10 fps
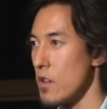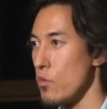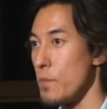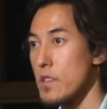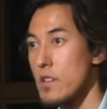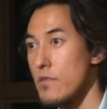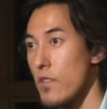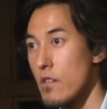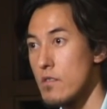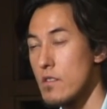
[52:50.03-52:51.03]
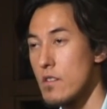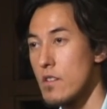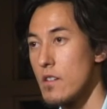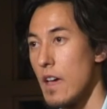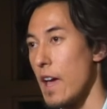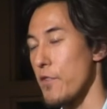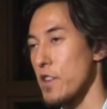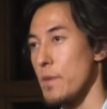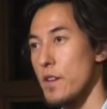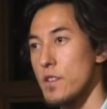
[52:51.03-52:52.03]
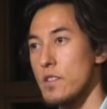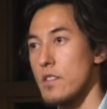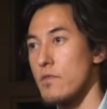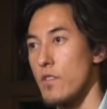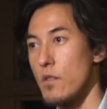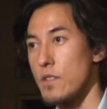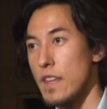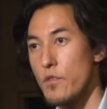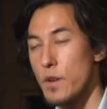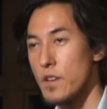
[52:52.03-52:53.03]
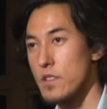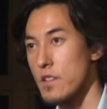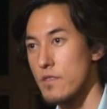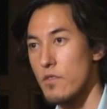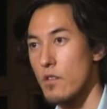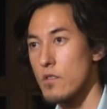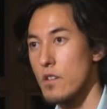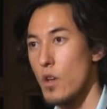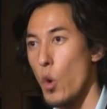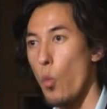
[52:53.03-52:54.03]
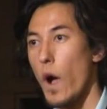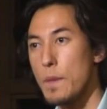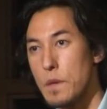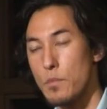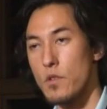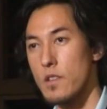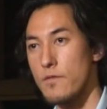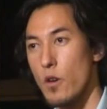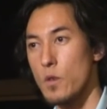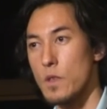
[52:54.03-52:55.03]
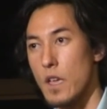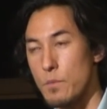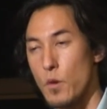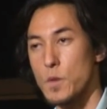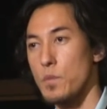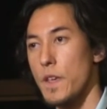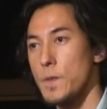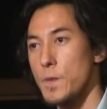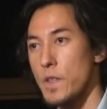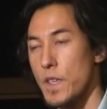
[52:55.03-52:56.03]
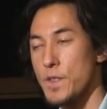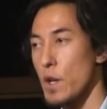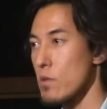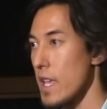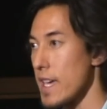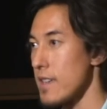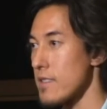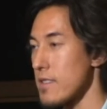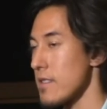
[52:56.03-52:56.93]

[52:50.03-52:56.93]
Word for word: Women couldn't vote, African Americans couldn't vote, Native Americans couldn't vote, white people couldn't vote in most places unless they owned land.